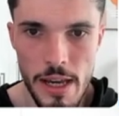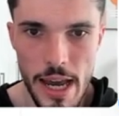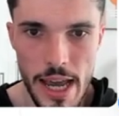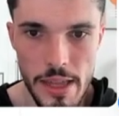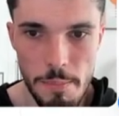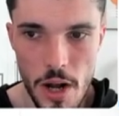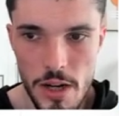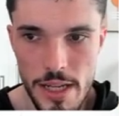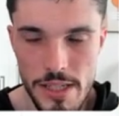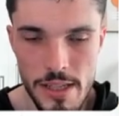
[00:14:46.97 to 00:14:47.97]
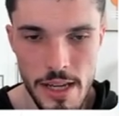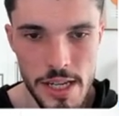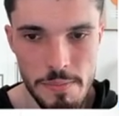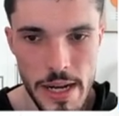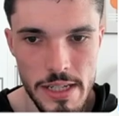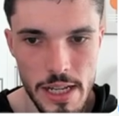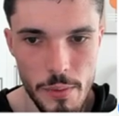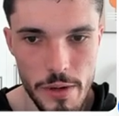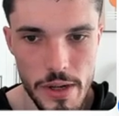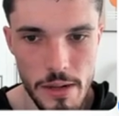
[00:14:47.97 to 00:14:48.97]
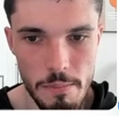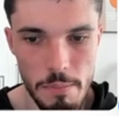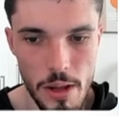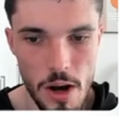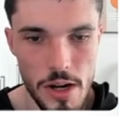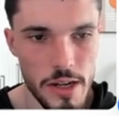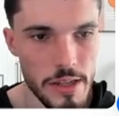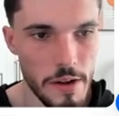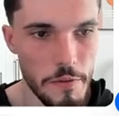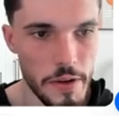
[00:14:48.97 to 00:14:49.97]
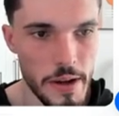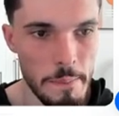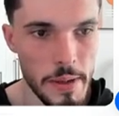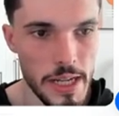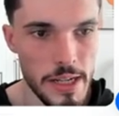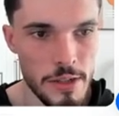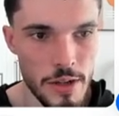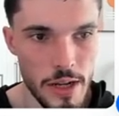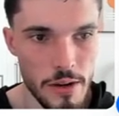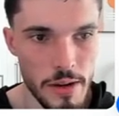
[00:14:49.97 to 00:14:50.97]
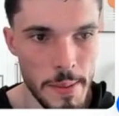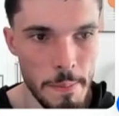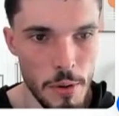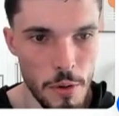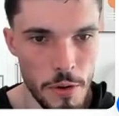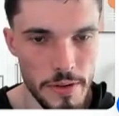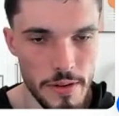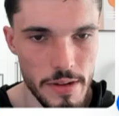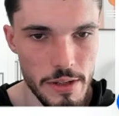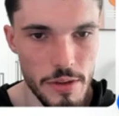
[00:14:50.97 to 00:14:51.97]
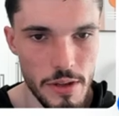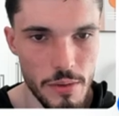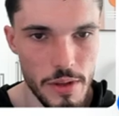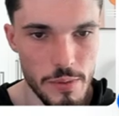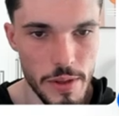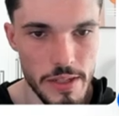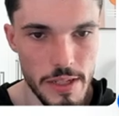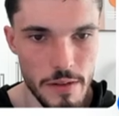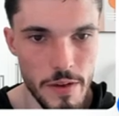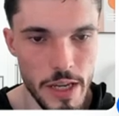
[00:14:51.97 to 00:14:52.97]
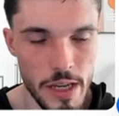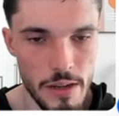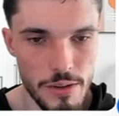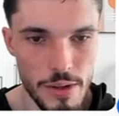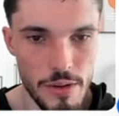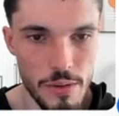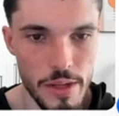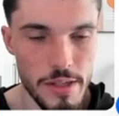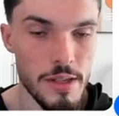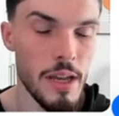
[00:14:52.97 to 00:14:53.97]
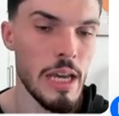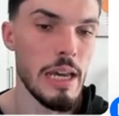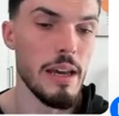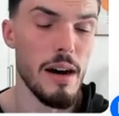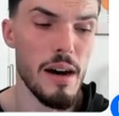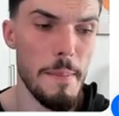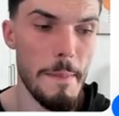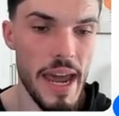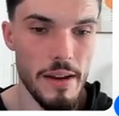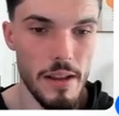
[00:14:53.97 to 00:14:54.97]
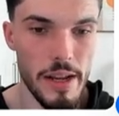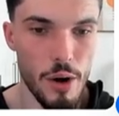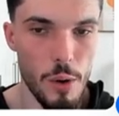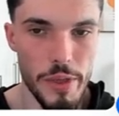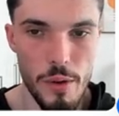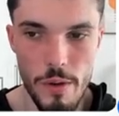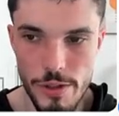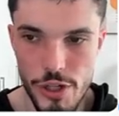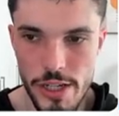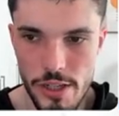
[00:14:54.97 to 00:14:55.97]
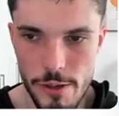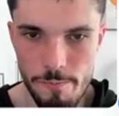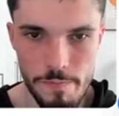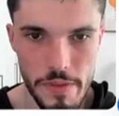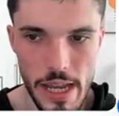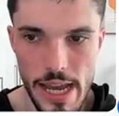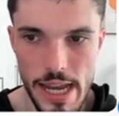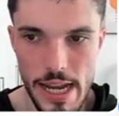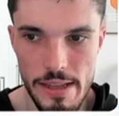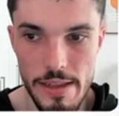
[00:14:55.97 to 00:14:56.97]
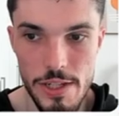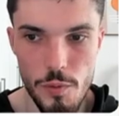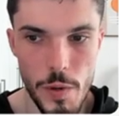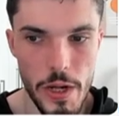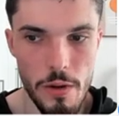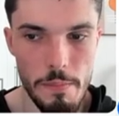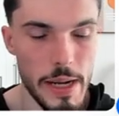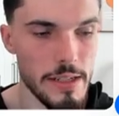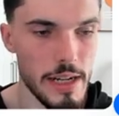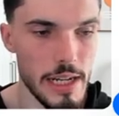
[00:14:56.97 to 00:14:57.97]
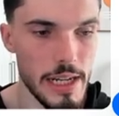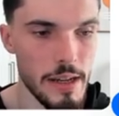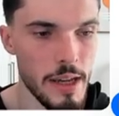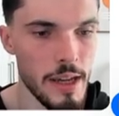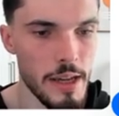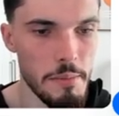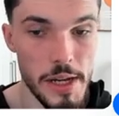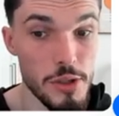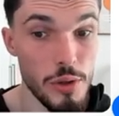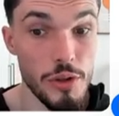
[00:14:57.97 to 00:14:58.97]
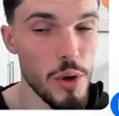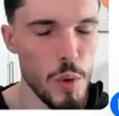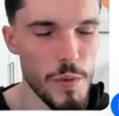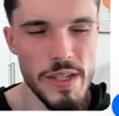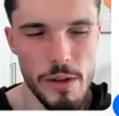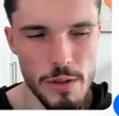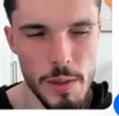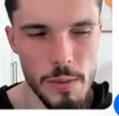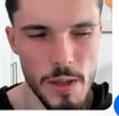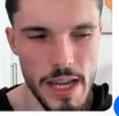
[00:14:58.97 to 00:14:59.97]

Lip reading: And the block list is basically where you can block different companies. You can go to import, and you can do this with the CSV. You can do this manually or with Google Sheets. and this will basically make sure you don't reach out to people